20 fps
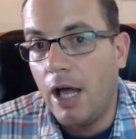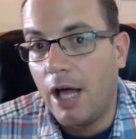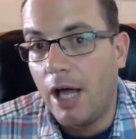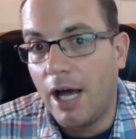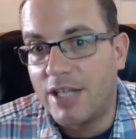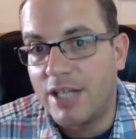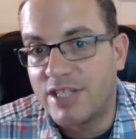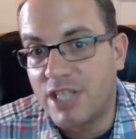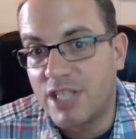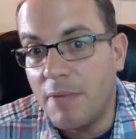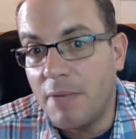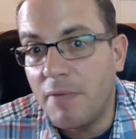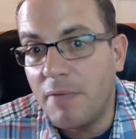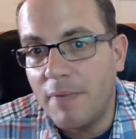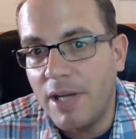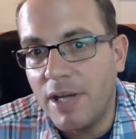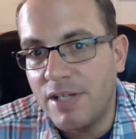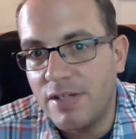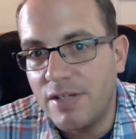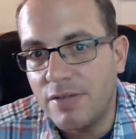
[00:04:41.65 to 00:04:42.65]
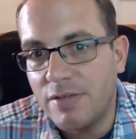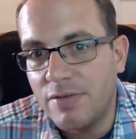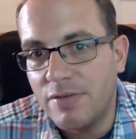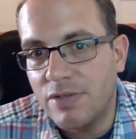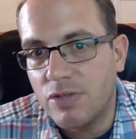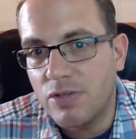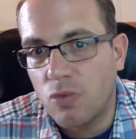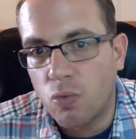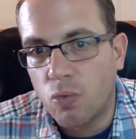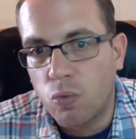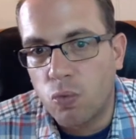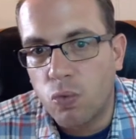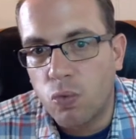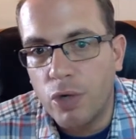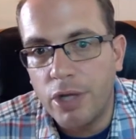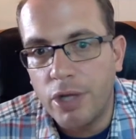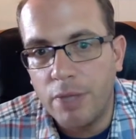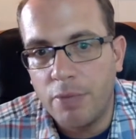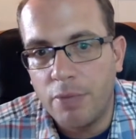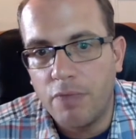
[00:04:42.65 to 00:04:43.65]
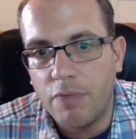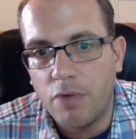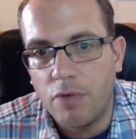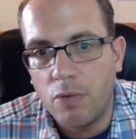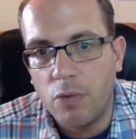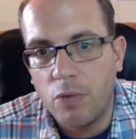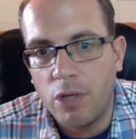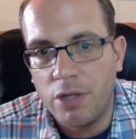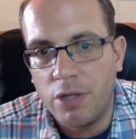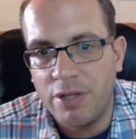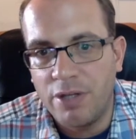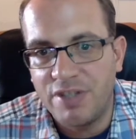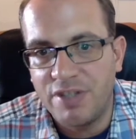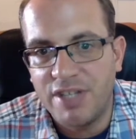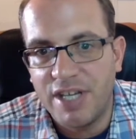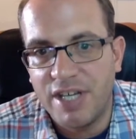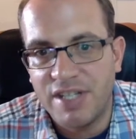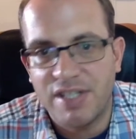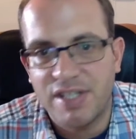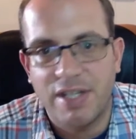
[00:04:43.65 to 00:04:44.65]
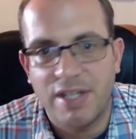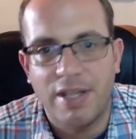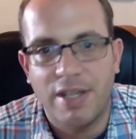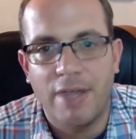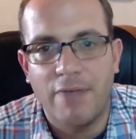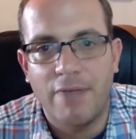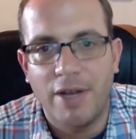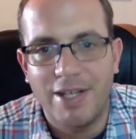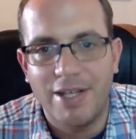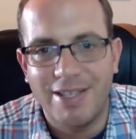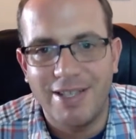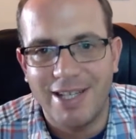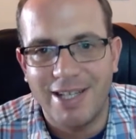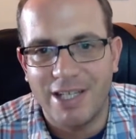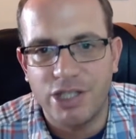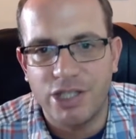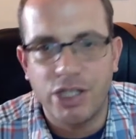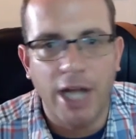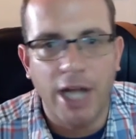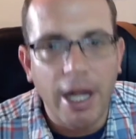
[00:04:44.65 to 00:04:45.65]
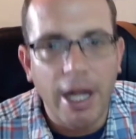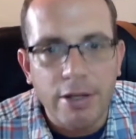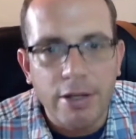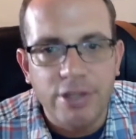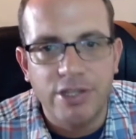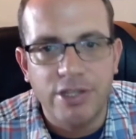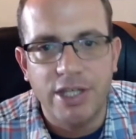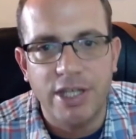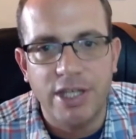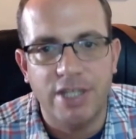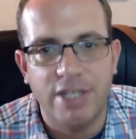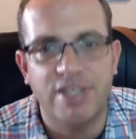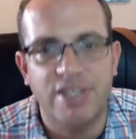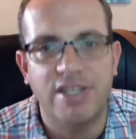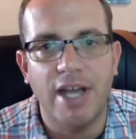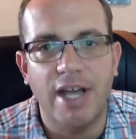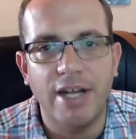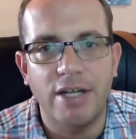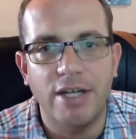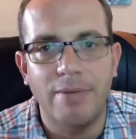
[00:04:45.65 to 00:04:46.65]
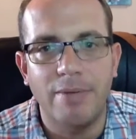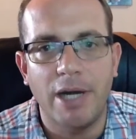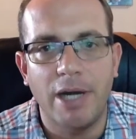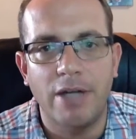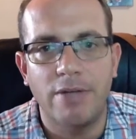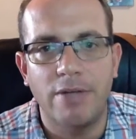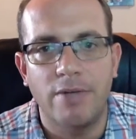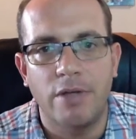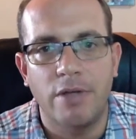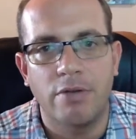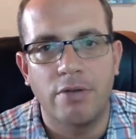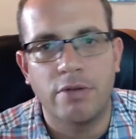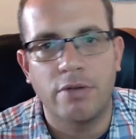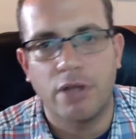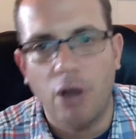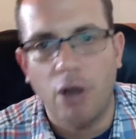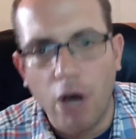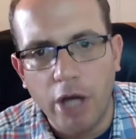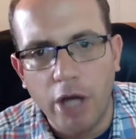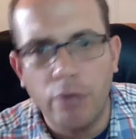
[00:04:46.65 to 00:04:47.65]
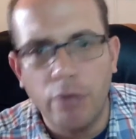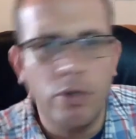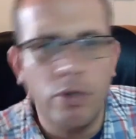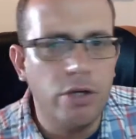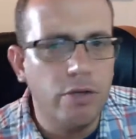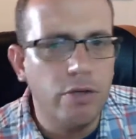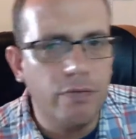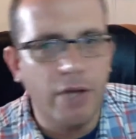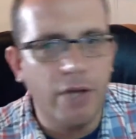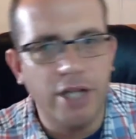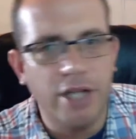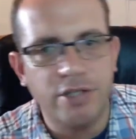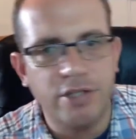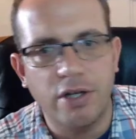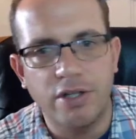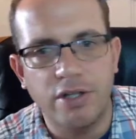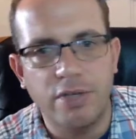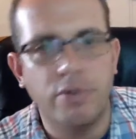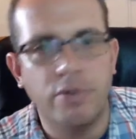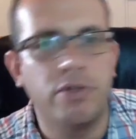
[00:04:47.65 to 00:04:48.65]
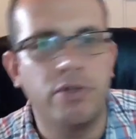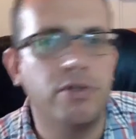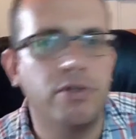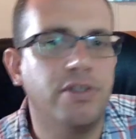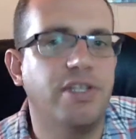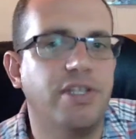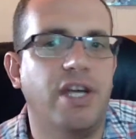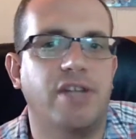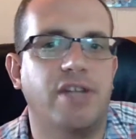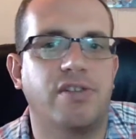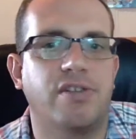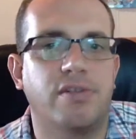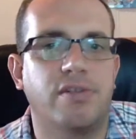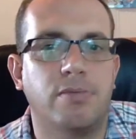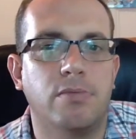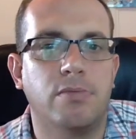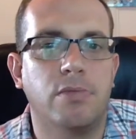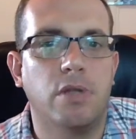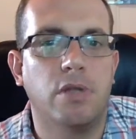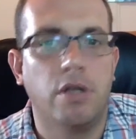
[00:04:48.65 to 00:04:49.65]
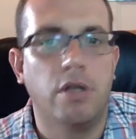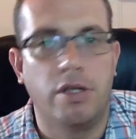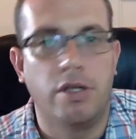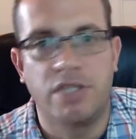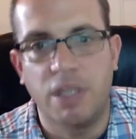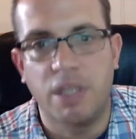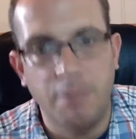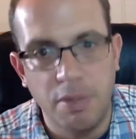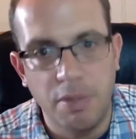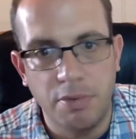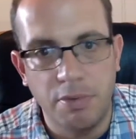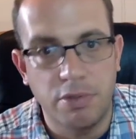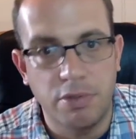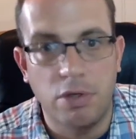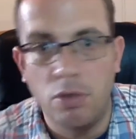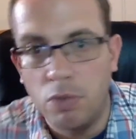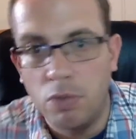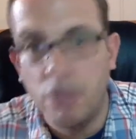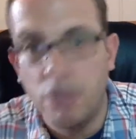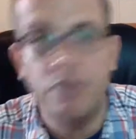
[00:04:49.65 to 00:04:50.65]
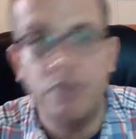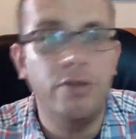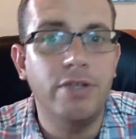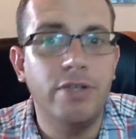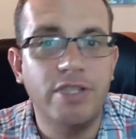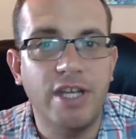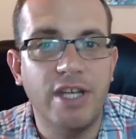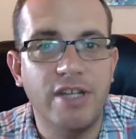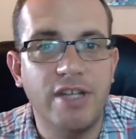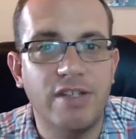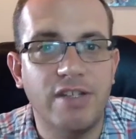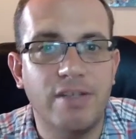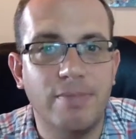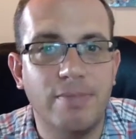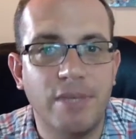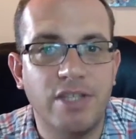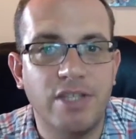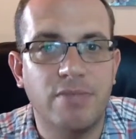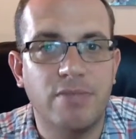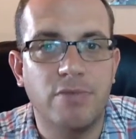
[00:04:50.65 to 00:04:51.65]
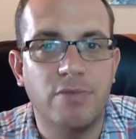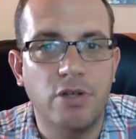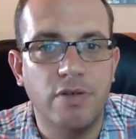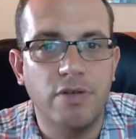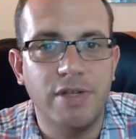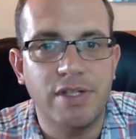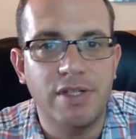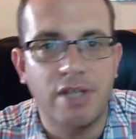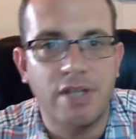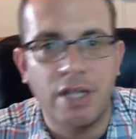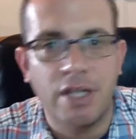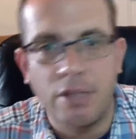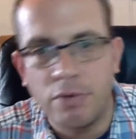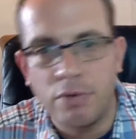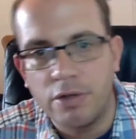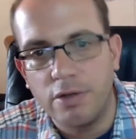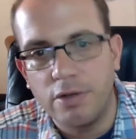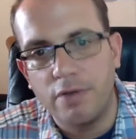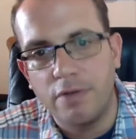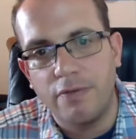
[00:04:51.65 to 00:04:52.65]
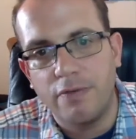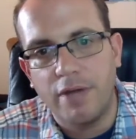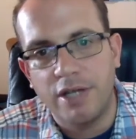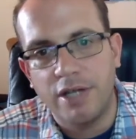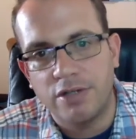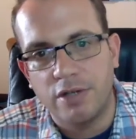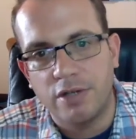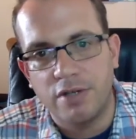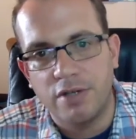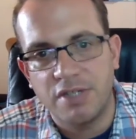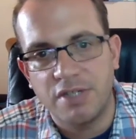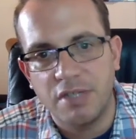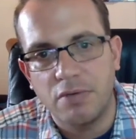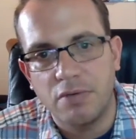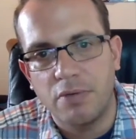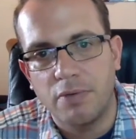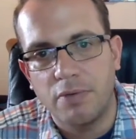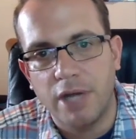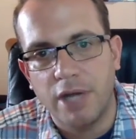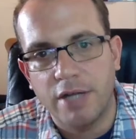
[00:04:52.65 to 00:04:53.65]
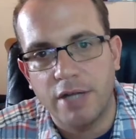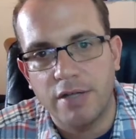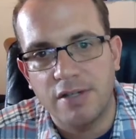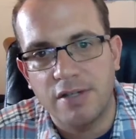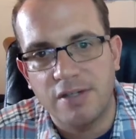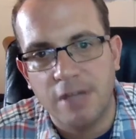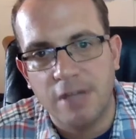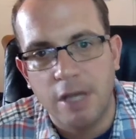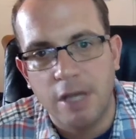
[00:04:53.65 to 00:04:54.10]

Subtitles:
Some of my students really perform well on the test. They find it like a challenge. They get excited about it. They're like, oh, I don't want to do flashcards. I want to do the test. Some people don't want to do the test. It makes them nervous, and they want to do the flashcards, and they want to practice.